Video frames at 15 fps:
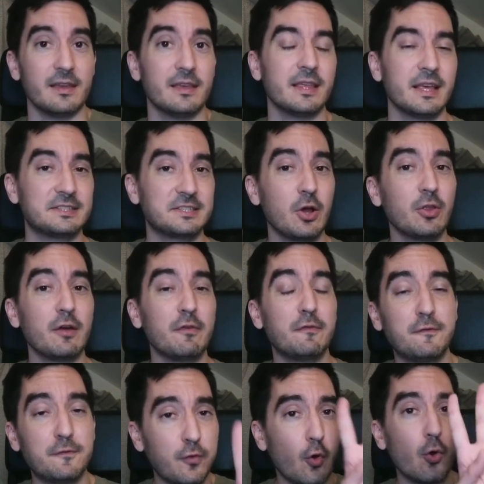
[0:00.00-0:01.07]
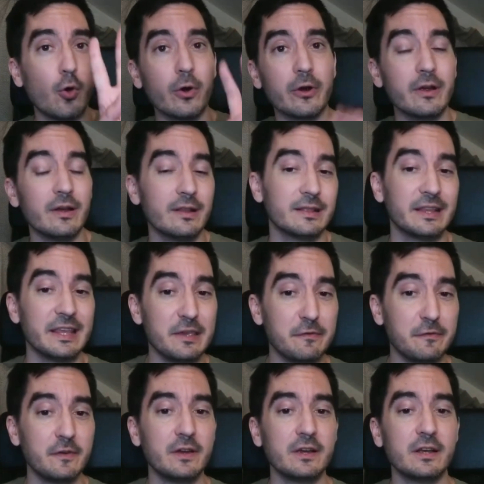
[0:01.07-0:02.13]
That's called a
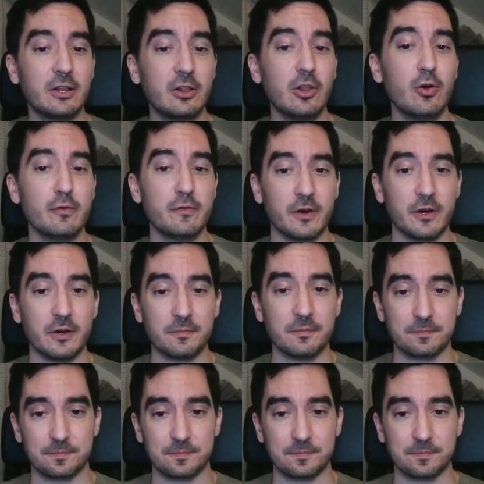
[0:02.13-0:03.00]
4-leaf clover.